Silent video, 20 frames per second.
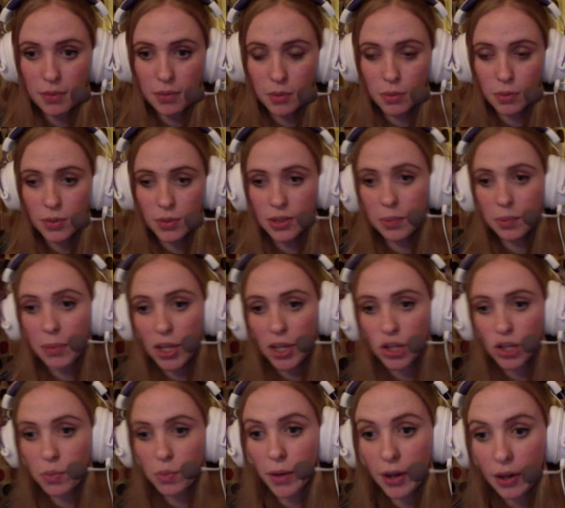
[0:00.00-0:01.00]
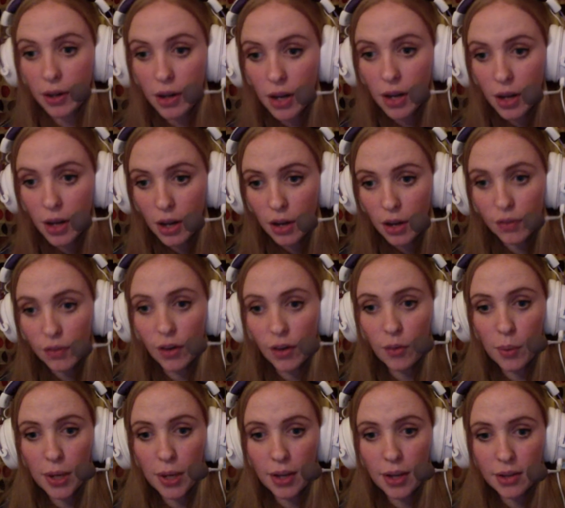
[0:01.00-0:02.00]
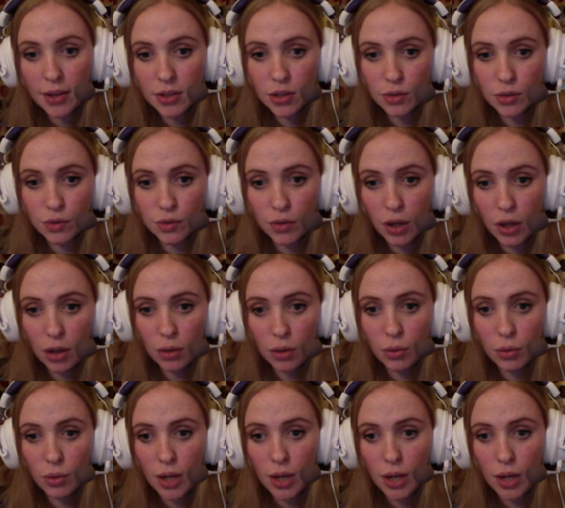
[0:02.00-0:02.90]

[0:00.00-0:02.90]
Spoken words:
It was the benchmark for everybody else to follow.